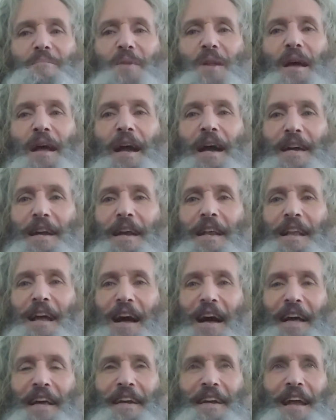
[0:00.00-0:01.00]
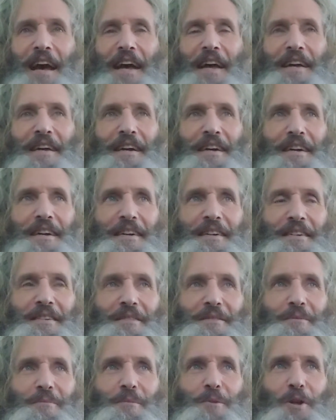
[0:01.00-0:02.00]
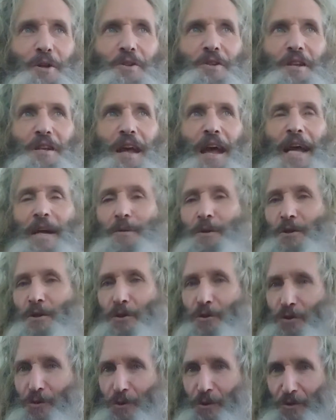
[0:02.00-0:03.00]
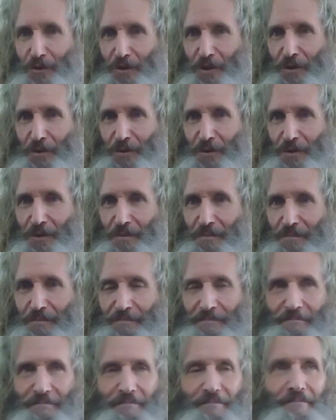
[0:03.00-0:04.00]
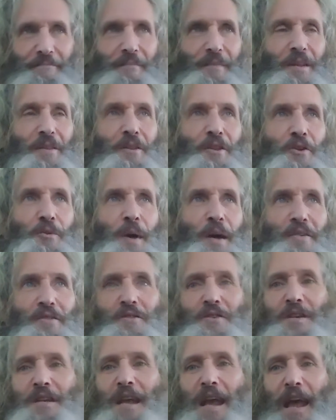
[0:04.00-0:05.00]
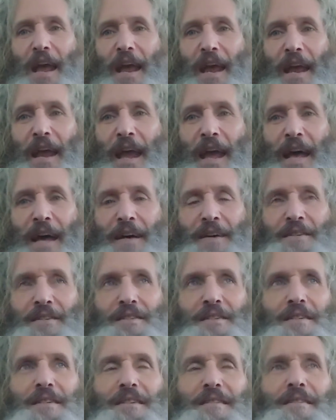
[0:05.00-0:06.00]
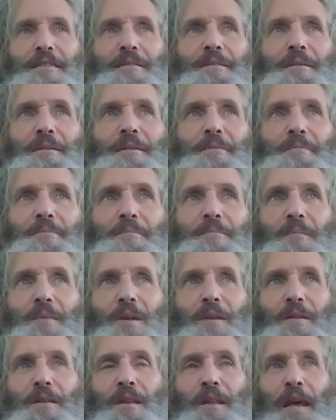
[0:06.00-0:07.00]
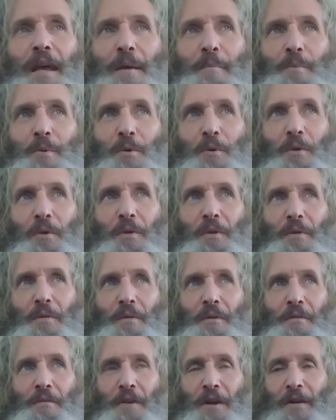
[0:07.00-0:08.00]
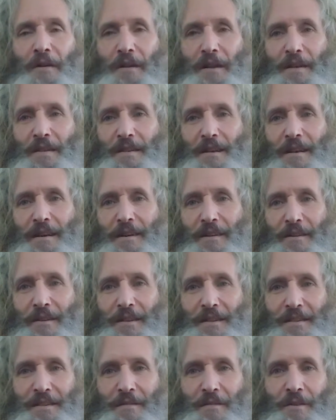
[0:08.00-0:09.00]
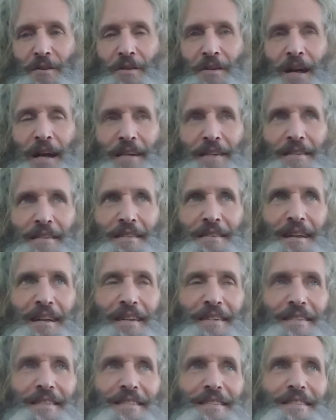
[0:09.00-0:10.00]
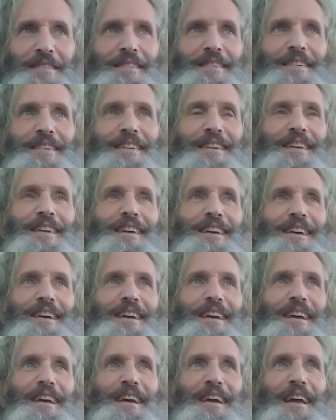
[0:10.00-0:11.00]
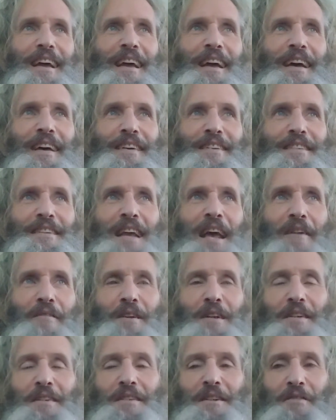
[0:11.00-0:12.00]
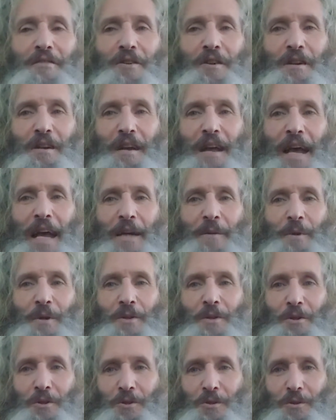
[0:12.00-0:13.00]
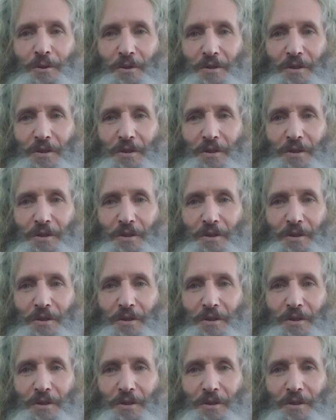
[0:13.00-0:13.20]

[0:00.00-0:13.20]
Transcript: I got online and I looked at agricultural zones. The USDA has labeled the various areas of the United States as having different agricultural